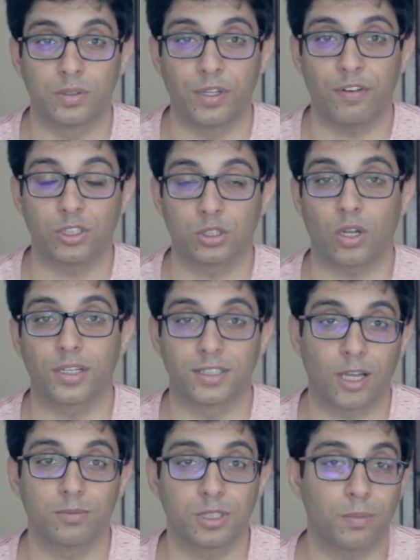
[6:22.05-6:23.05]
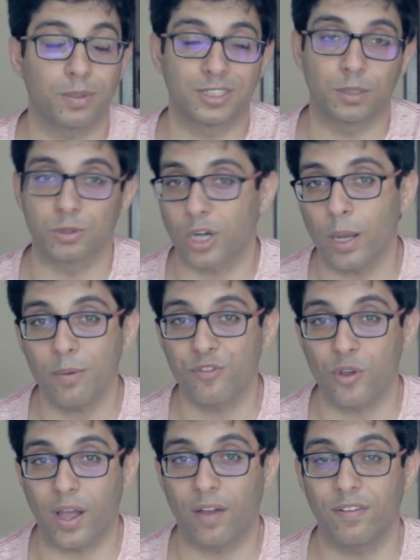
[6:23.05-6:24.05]
Give it a solid thumbs up. Subscribe
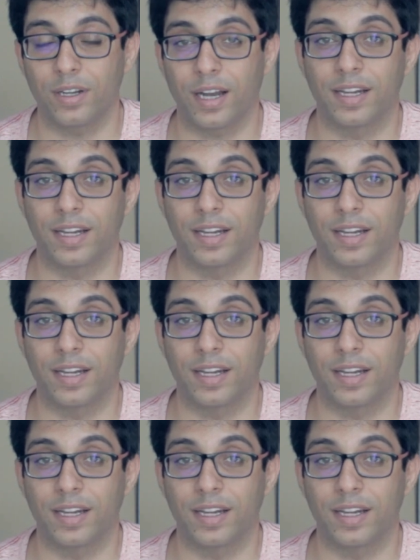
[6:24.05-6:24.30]
if you haven't,